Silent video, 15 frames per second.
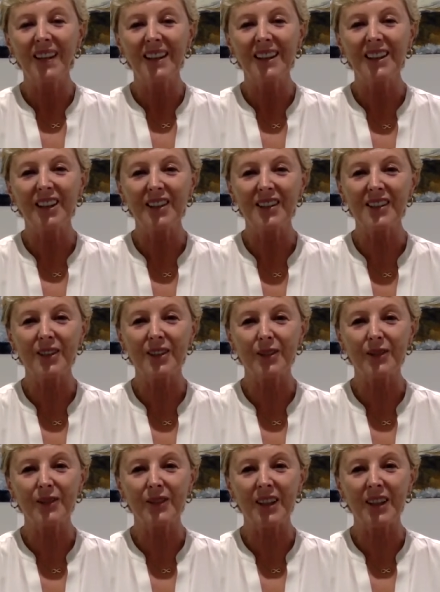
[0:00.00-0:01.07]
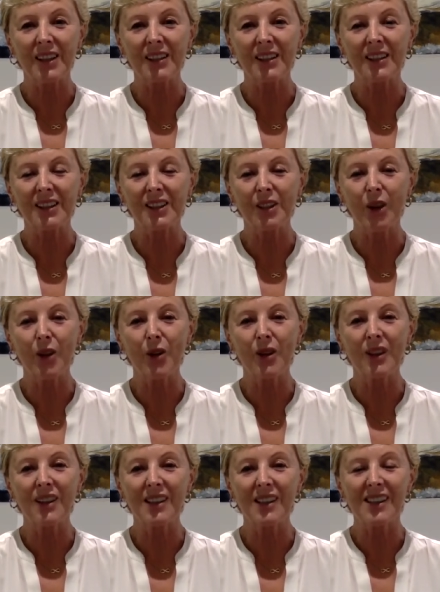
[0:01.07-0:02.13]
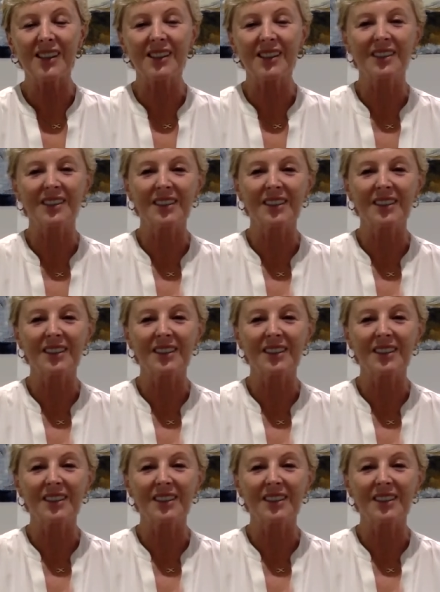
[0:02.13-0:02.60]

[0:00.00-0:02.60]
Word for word: you know, sort of yogurt and,